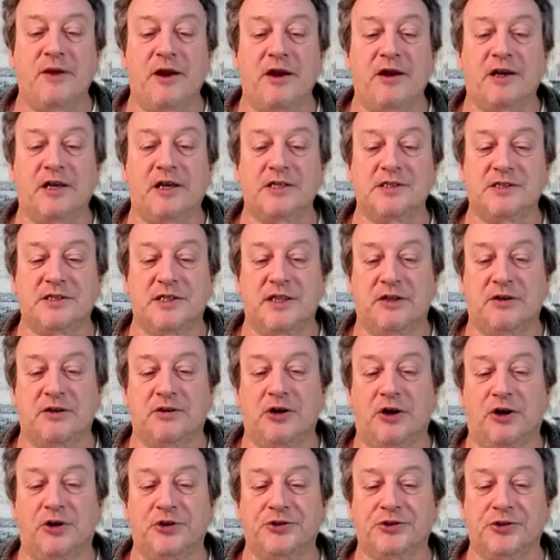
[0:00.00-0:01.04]
Americans and
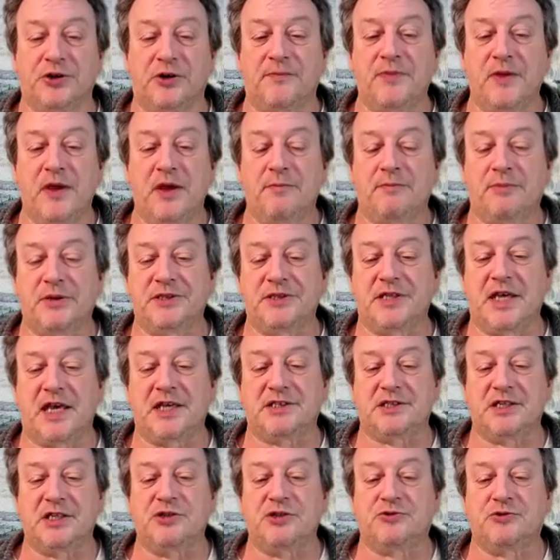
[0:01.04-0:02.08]
their culture
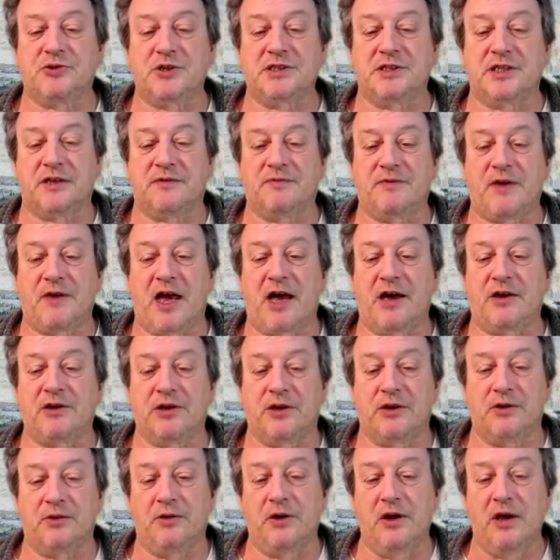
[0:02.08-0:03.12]
possessed intrinsic
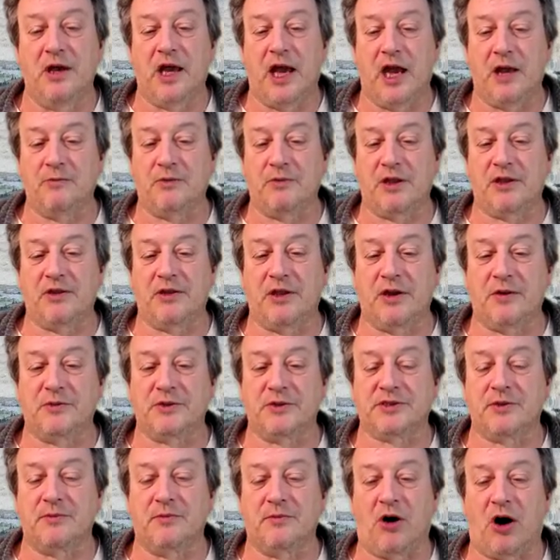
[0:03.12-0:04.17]
value, and whether there
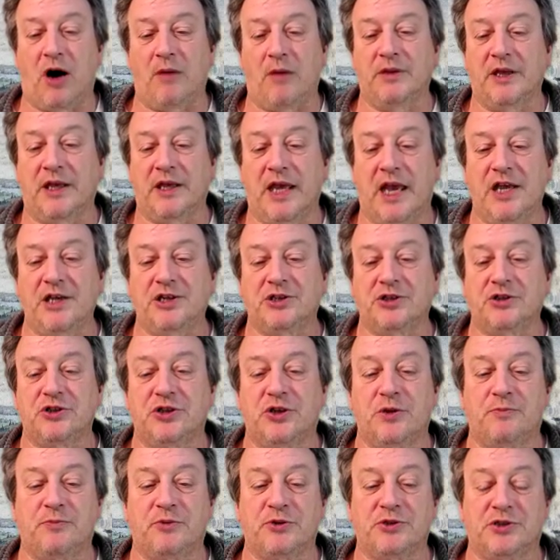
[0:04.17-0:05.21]
was some
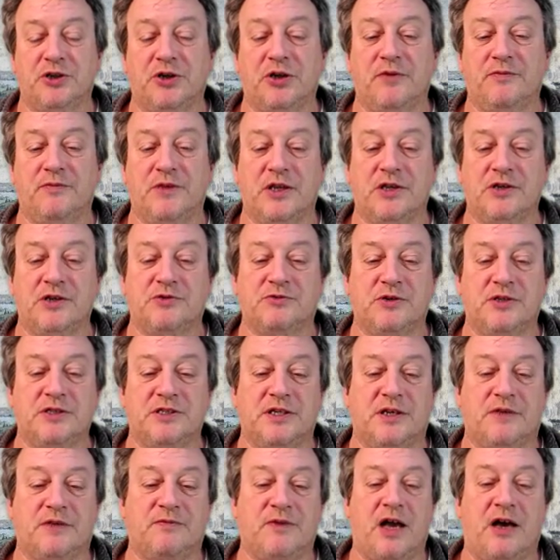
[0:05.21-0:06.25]
obligation to preserve the
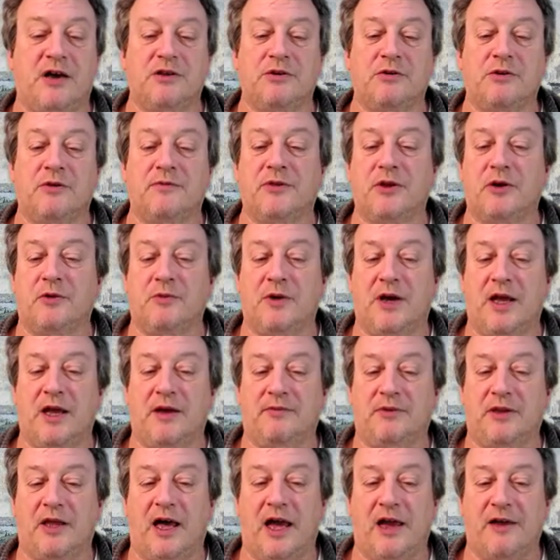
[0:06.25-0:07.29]
intrinsic value of their way
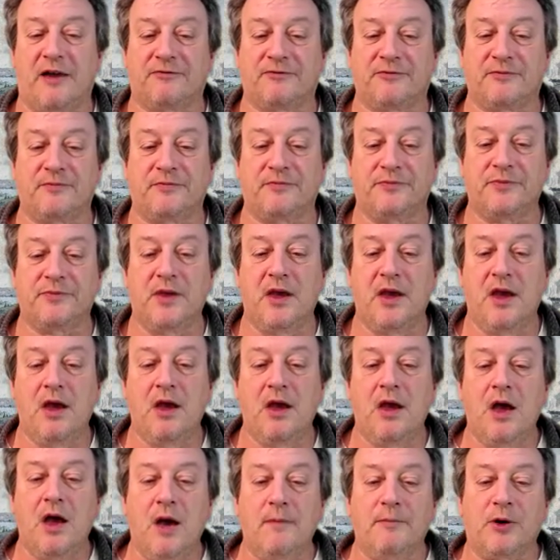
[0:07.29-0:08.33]
of life.
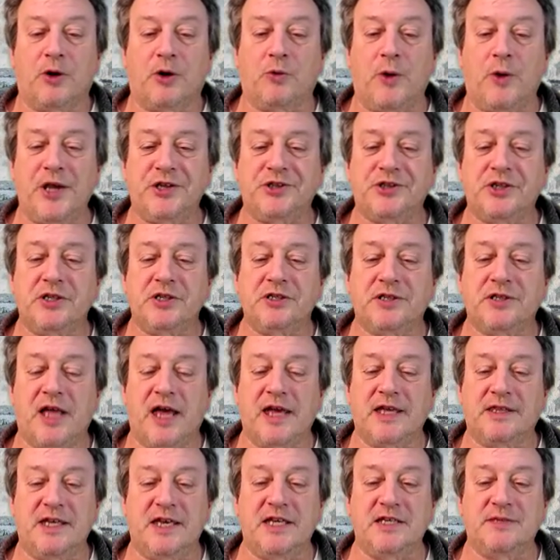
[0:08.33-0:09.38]
But questions
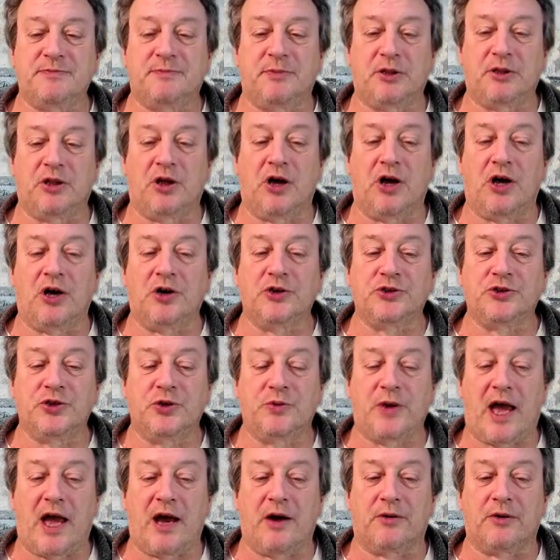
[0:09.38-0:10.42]
like these belong
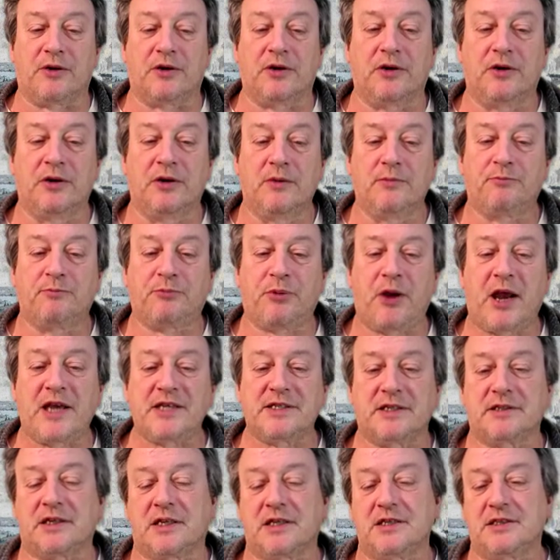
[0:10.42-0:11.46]
to our
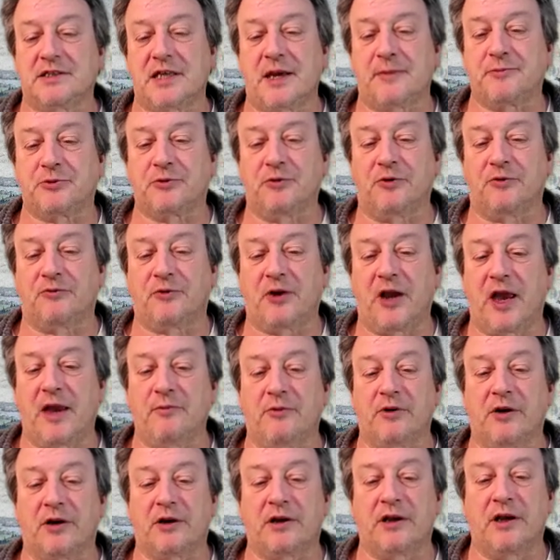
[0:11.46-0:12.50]
present conceptual
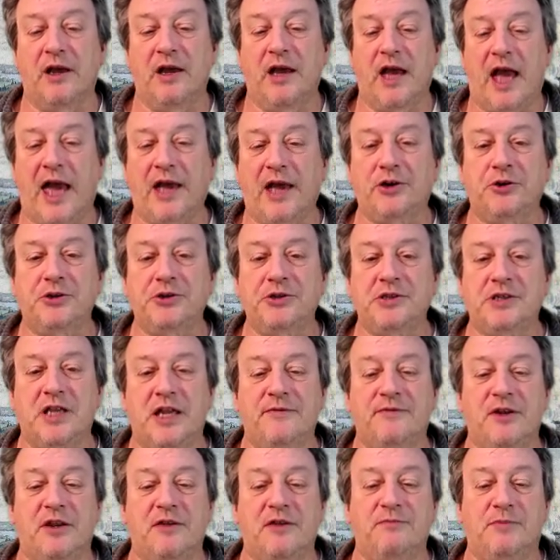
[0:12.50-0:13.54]
framework and couldn't
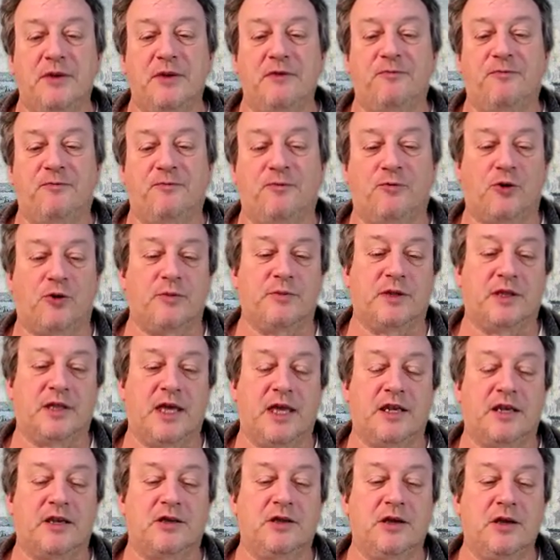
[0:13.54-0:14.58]
even have been
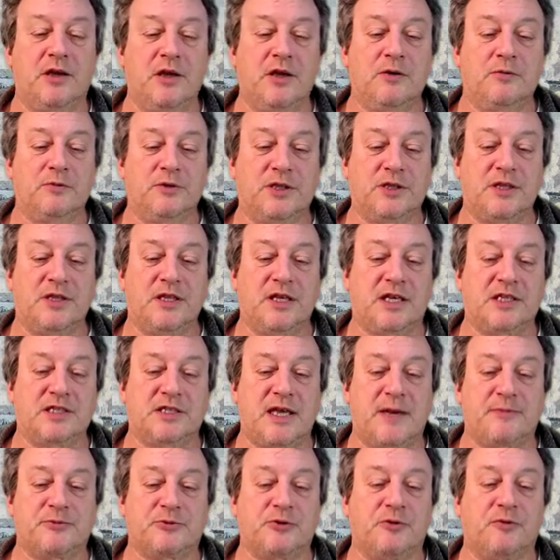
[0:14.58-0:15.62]
formulated within the
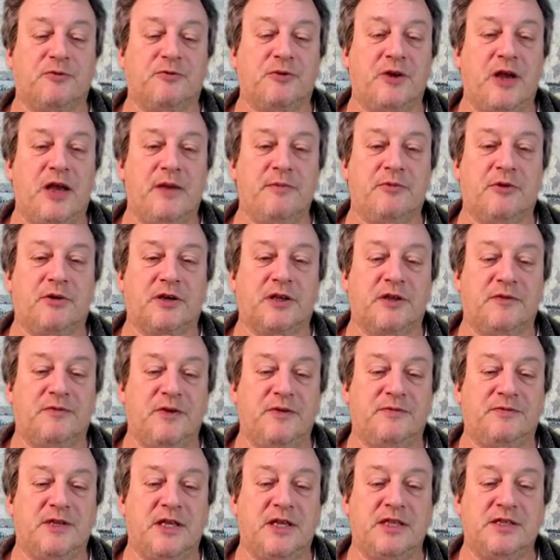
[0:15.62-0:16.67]
conceptual framework of
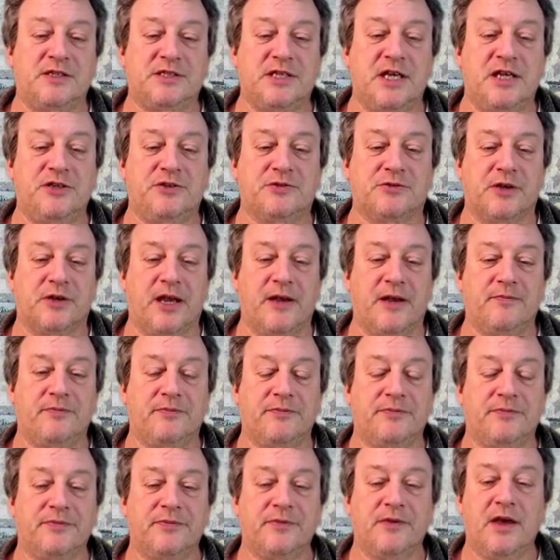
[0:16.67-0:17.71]
the 15th century.
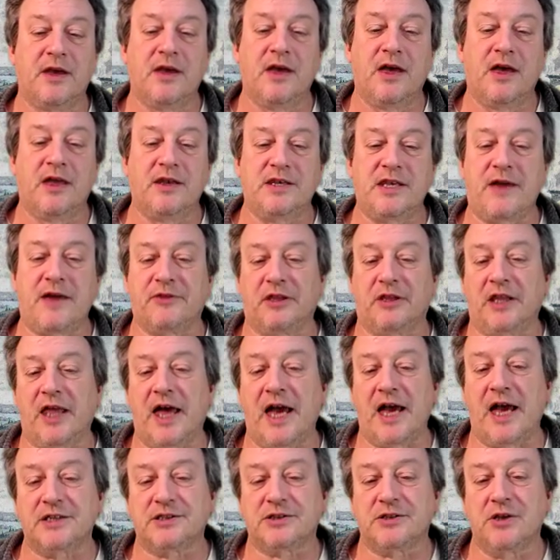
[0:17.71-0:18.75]

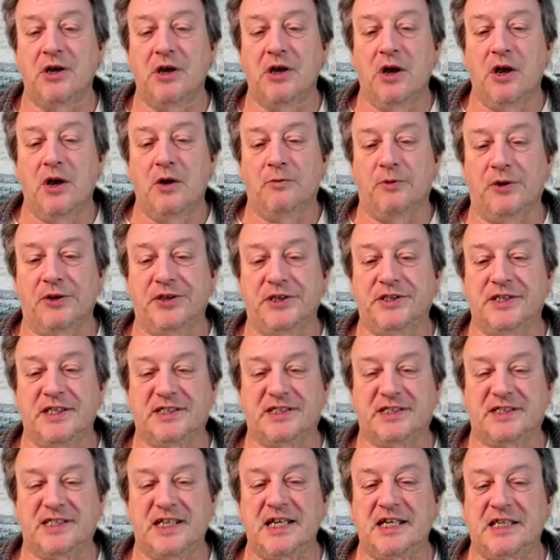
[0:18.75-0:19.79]
Nevertheless, while the
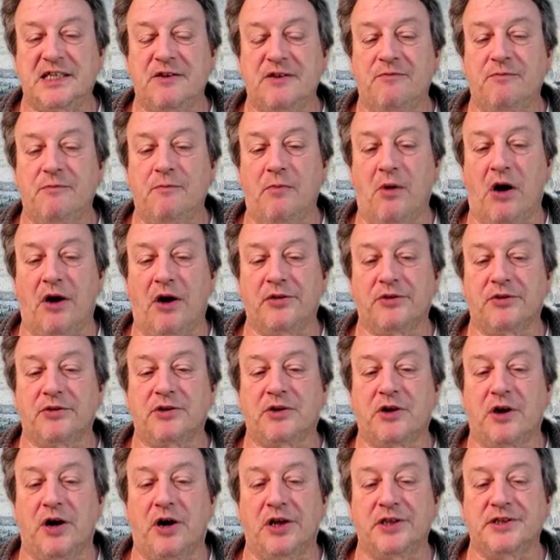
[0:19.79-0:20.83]
distinctive
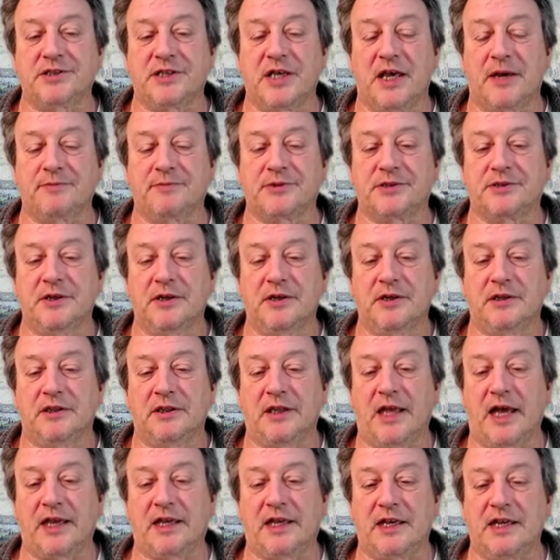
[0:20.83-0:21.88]
modern concepts
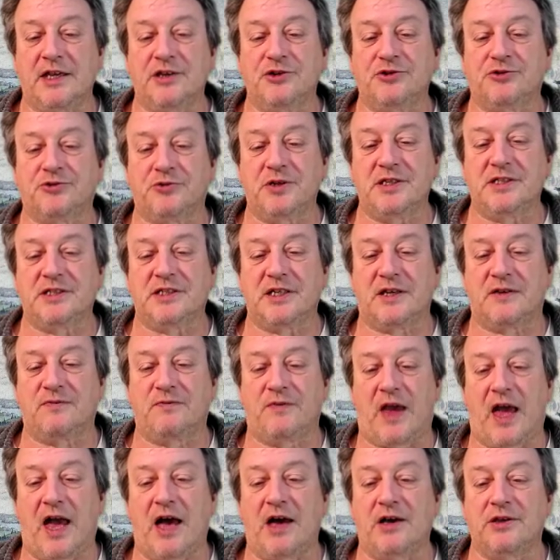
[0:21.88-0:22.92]
like intrinsic
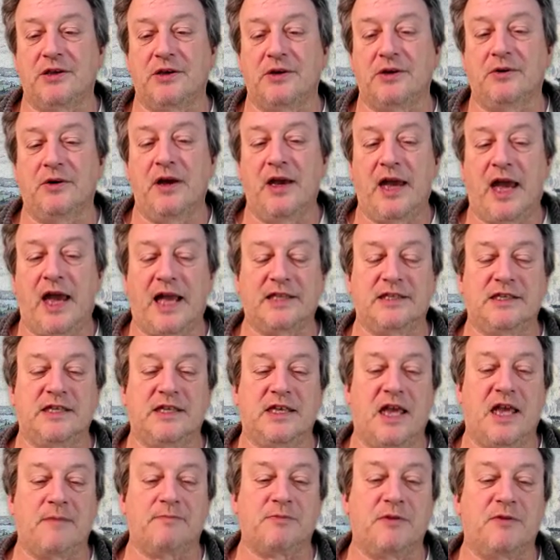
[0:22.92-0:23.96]
value
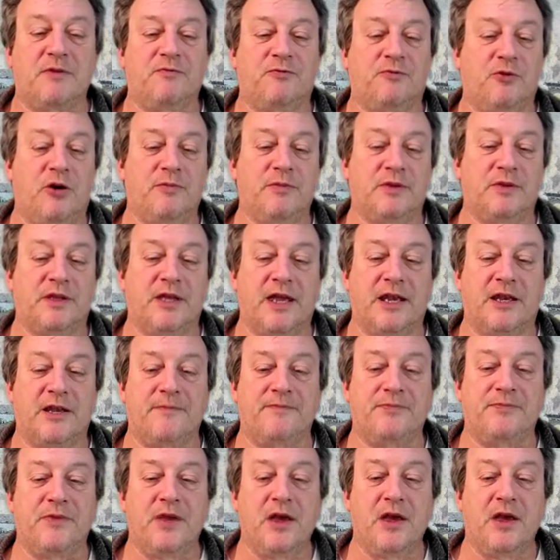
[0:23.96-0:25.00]
hadn't yet been
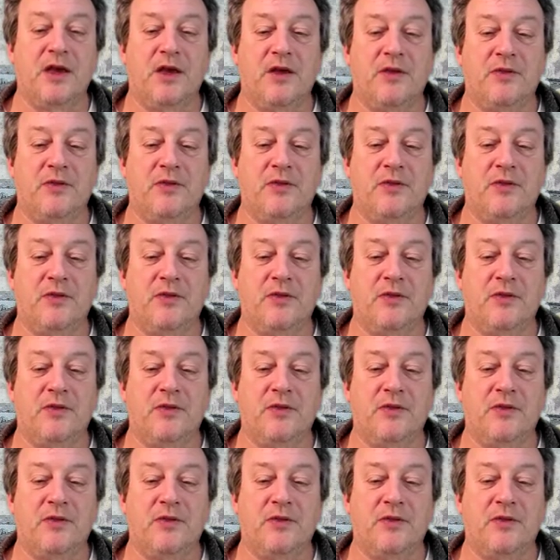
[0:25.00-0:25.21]
formulated,